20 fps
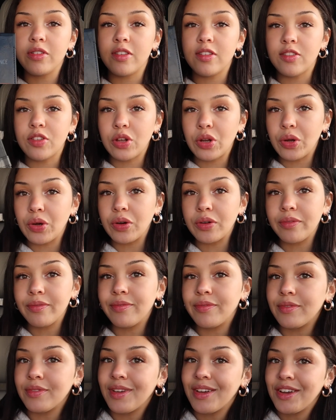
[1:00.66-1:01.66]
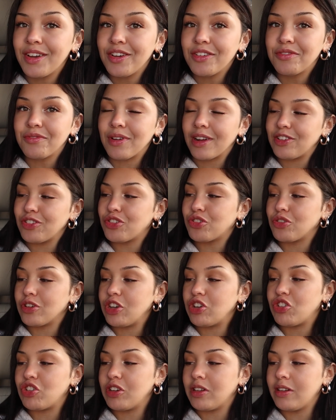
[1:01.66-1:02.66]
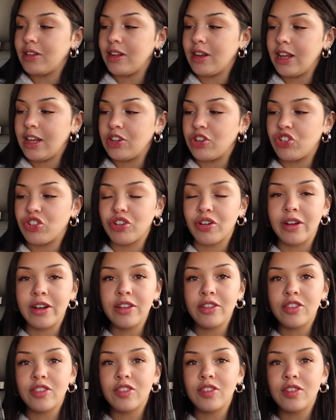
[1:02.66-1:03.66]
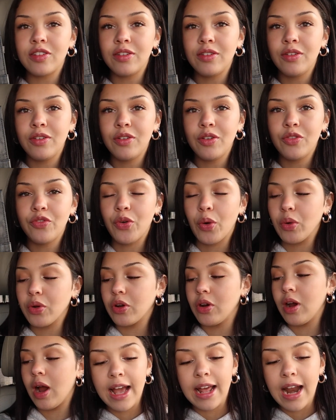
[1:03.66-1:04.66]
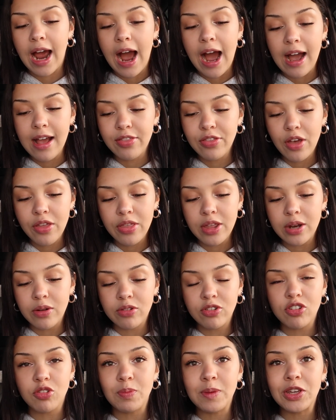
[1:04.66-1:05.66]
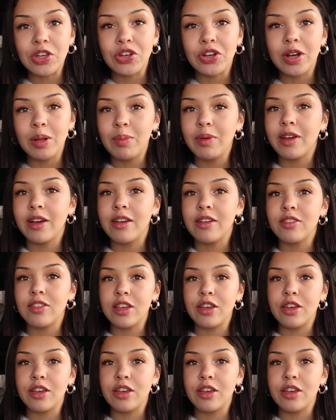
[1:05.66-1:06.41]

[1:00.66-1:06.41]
this little registration and insurance folder. And I thought that it would just be good because